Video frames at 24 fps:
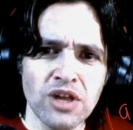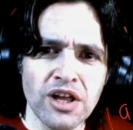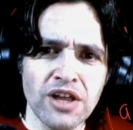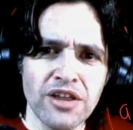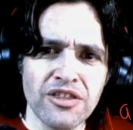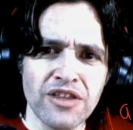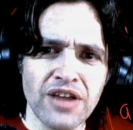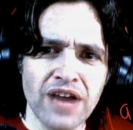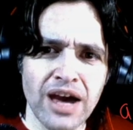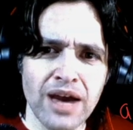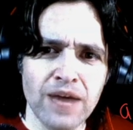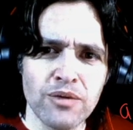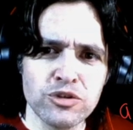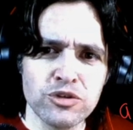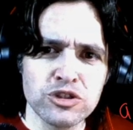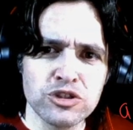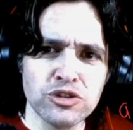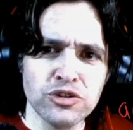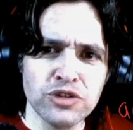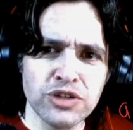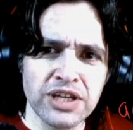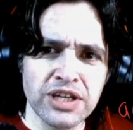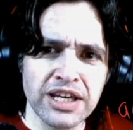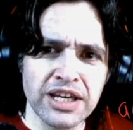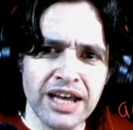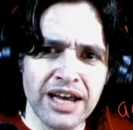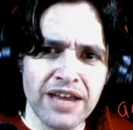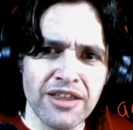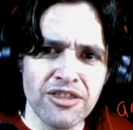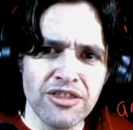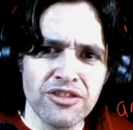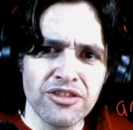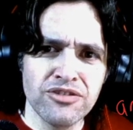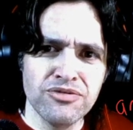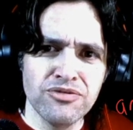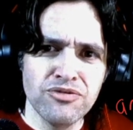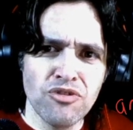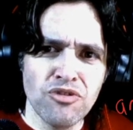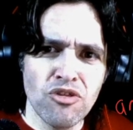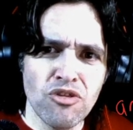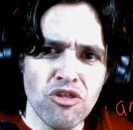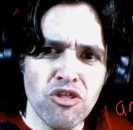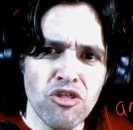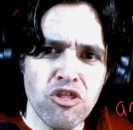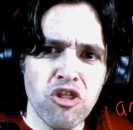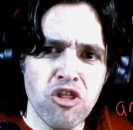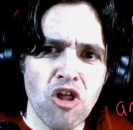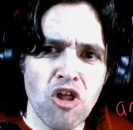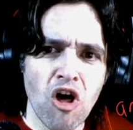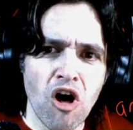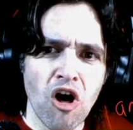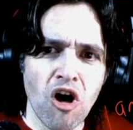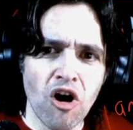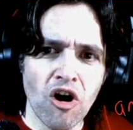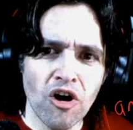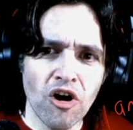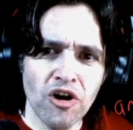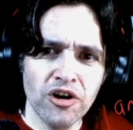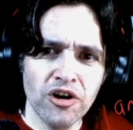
that I was looking at the.